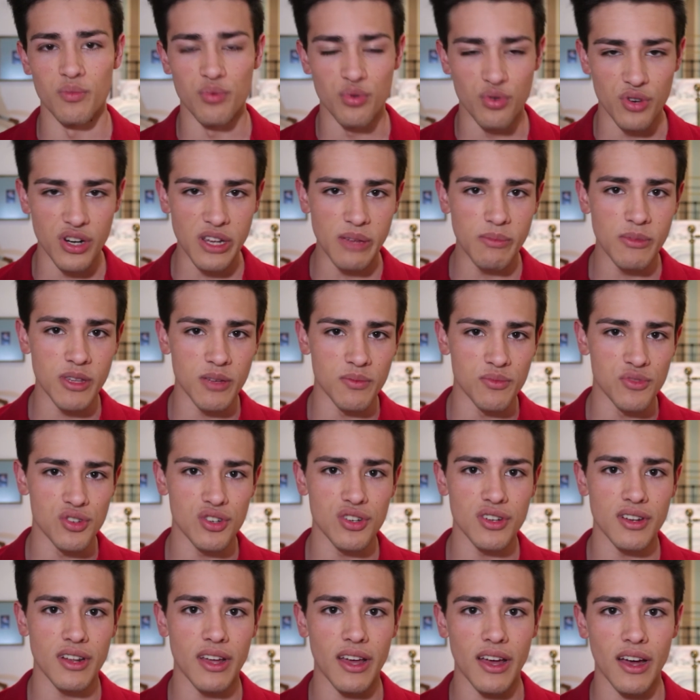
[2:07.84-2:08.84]
premium
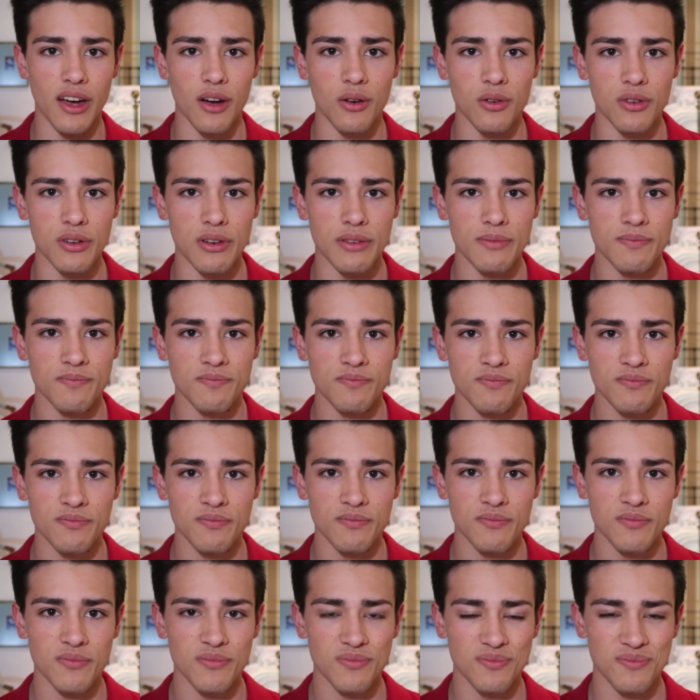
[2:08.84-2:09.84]
gin house.
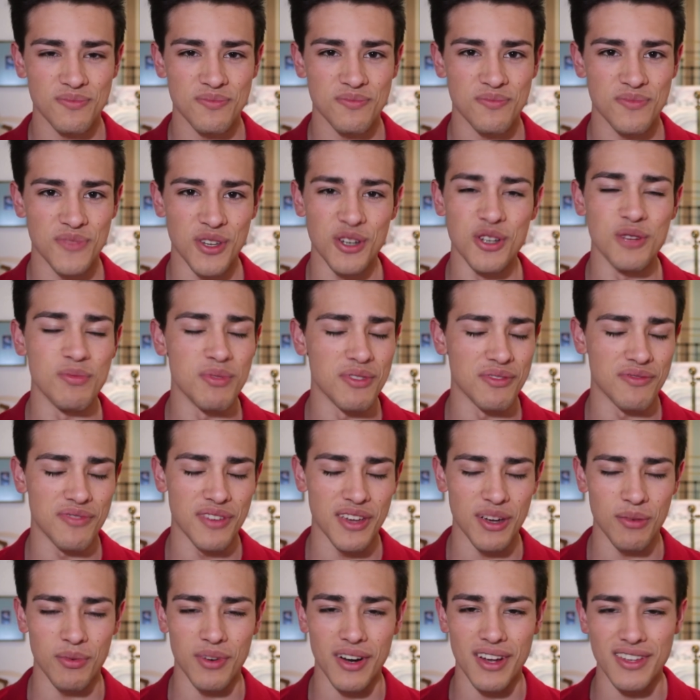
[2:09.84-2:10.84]
Though to be
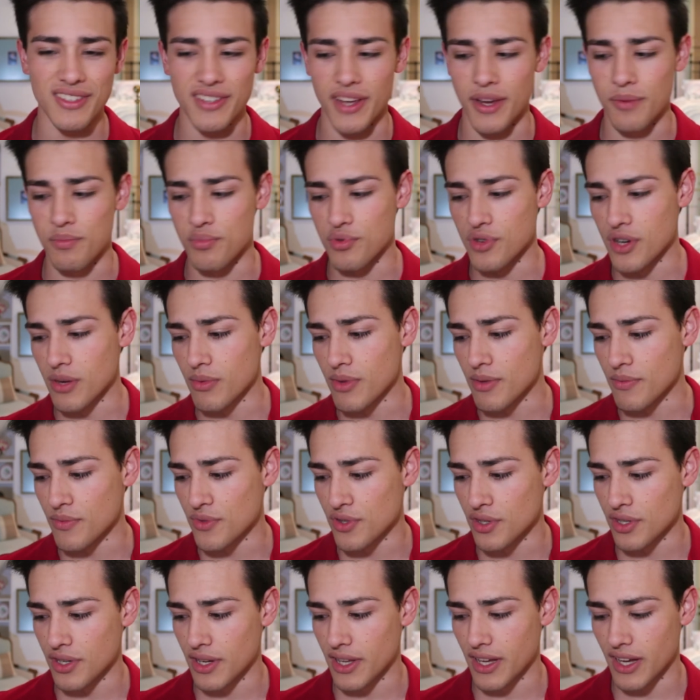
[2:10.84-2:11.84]
fair, when I say premium
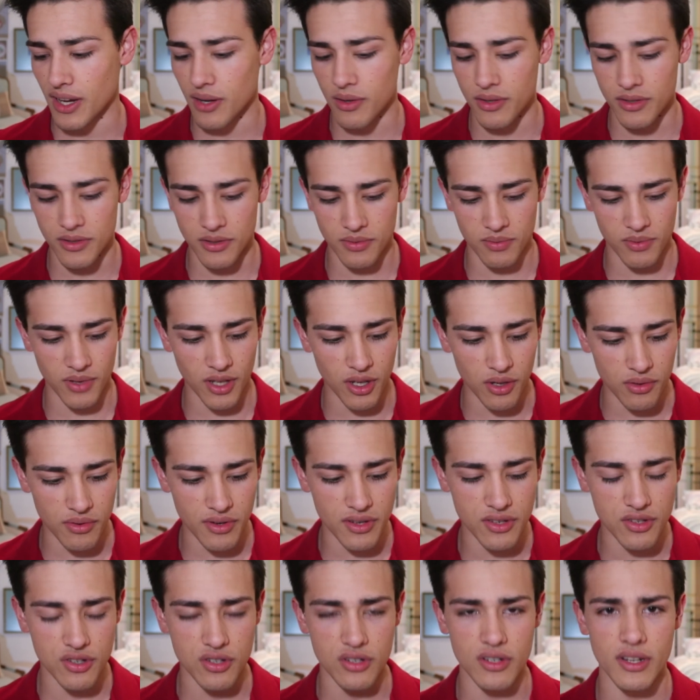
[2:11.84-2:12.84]
Jinhao and lower
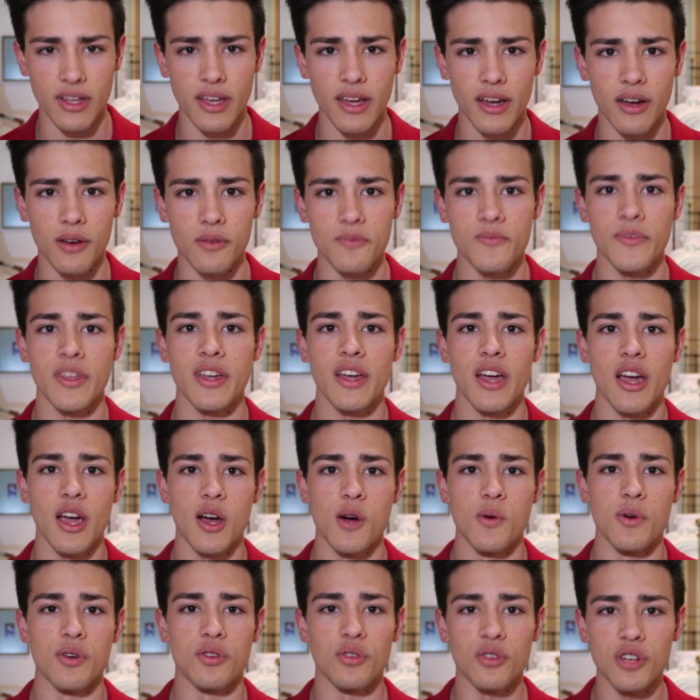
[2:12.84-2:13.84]
end Jinhao,
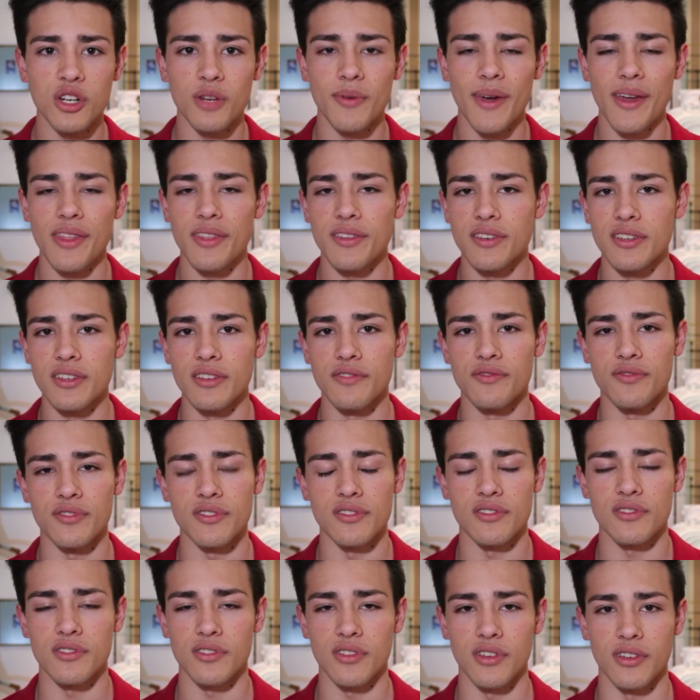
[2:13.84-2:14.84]
we're talking about the
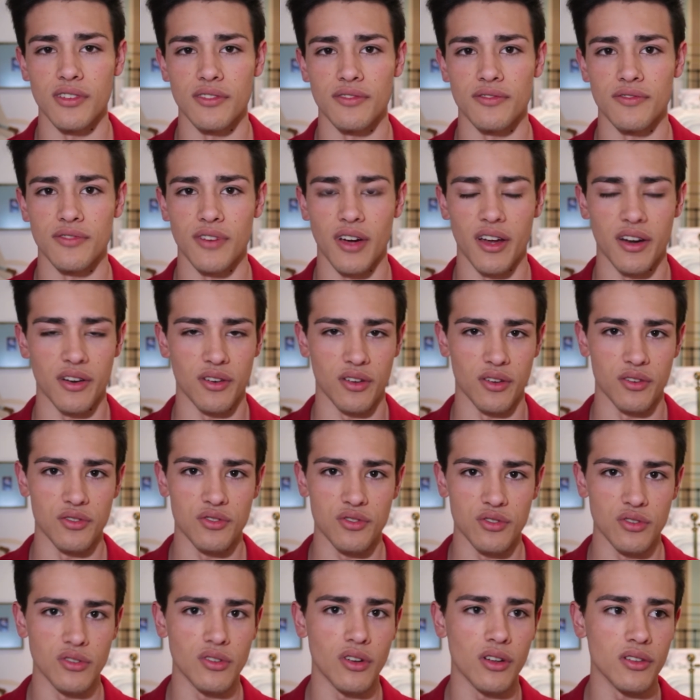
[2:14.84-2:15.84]
difference of, I don't know,
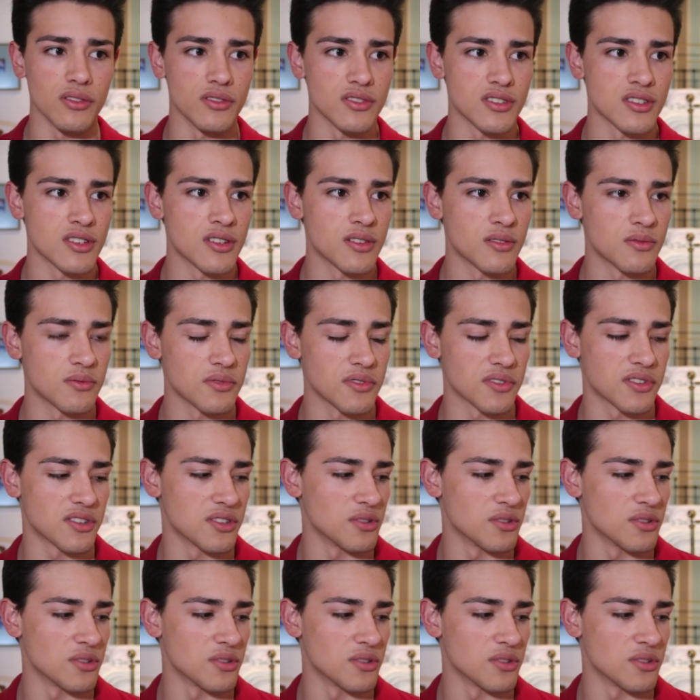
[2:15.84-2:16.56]
$2. What